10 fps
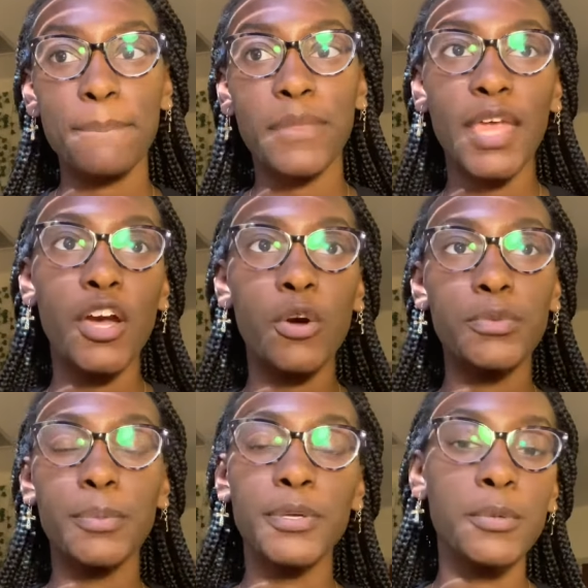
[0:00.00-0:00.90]
help the
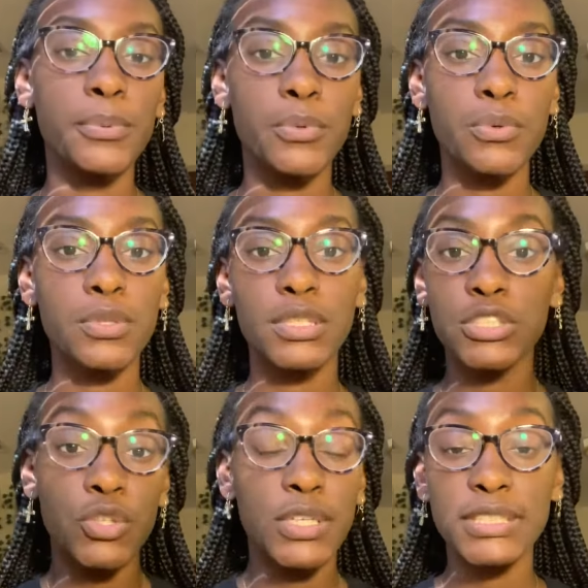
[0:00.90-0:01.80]
people, the
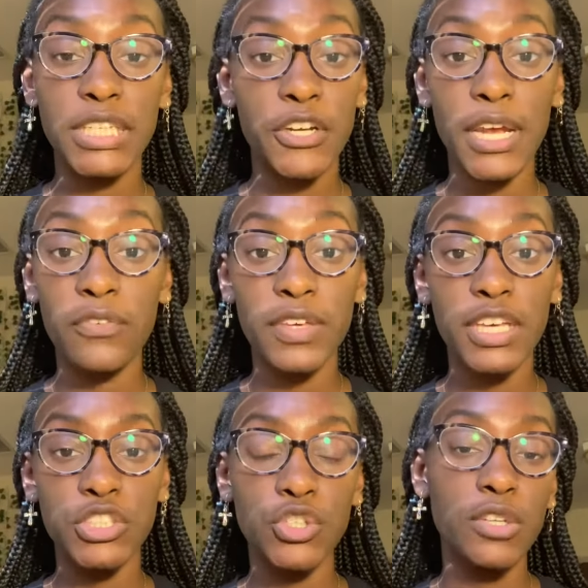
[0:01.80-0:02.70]
students here at
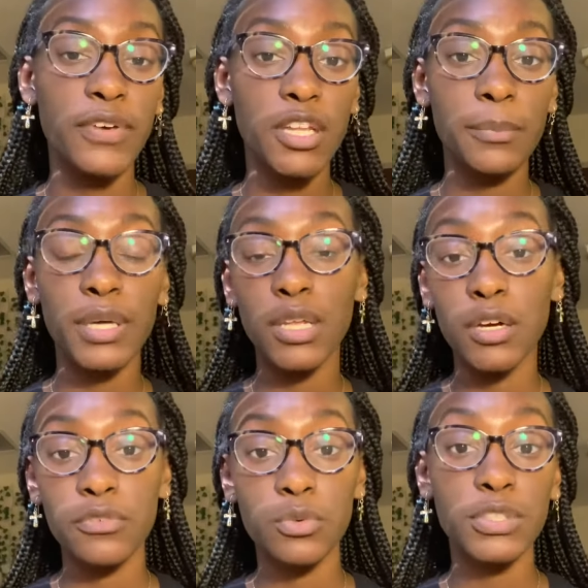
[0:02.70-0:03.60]
VSU develop a love
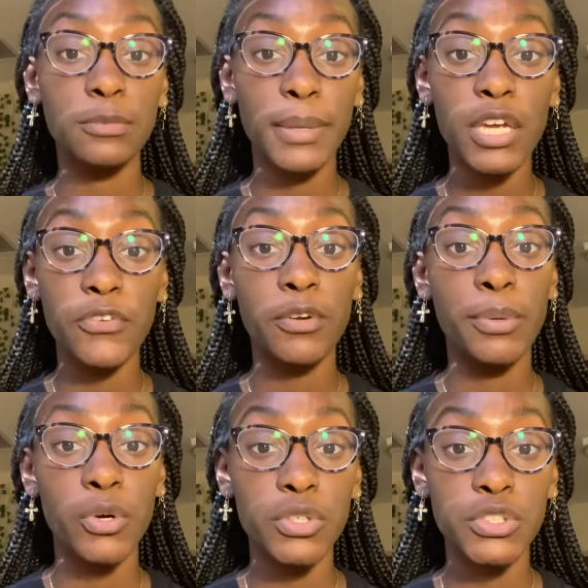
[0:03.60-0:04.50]
and respect for
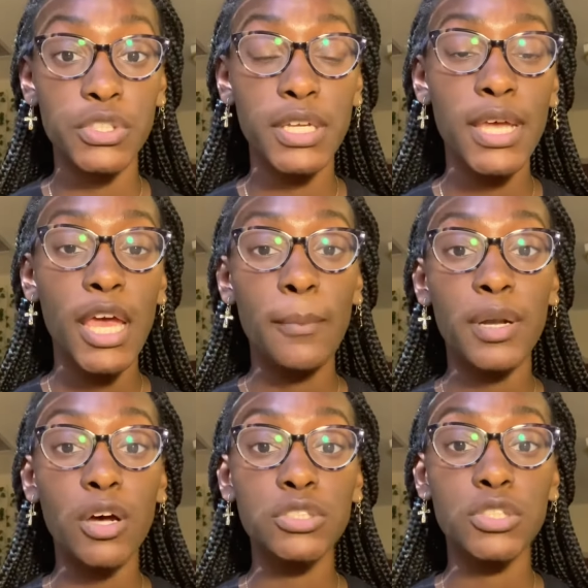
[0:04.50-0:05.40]
poetry, but
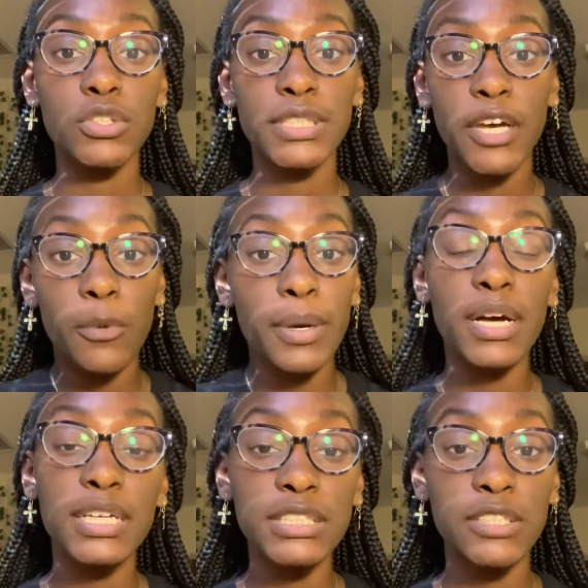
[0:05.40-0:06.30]
also to help
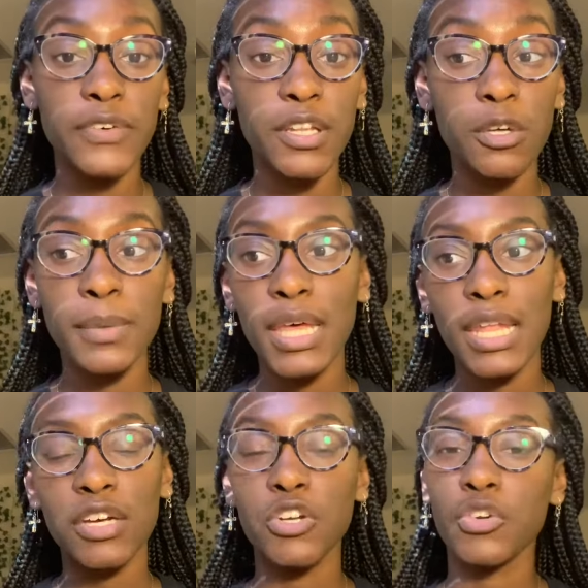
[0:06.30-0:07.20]
us develop like
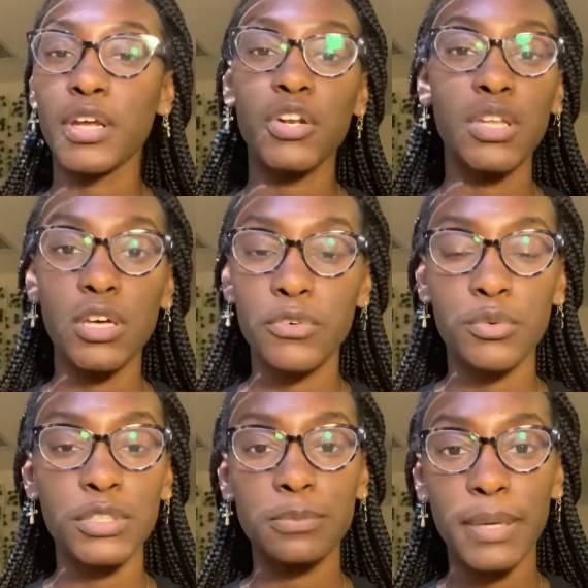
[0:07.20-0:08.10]
a greater love and
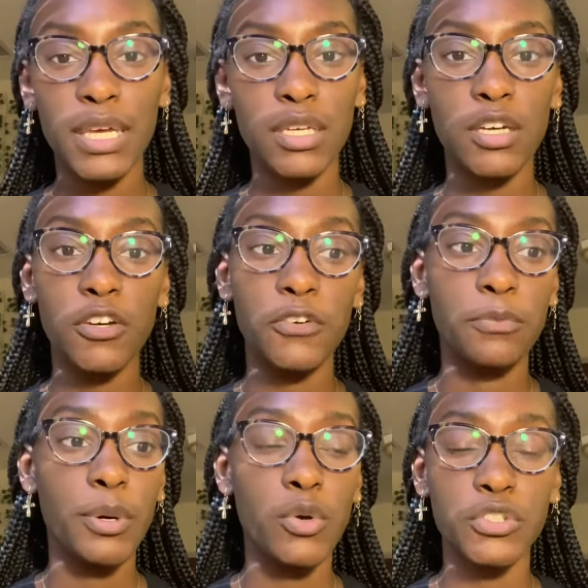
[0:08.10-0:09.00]
respect of
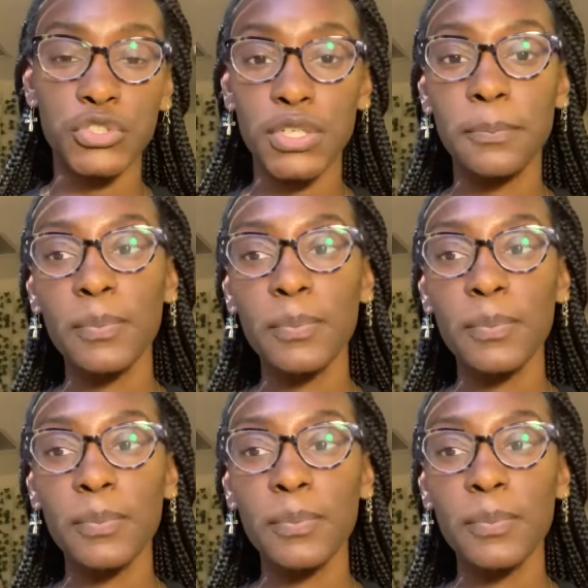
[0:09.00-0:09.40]
poetry.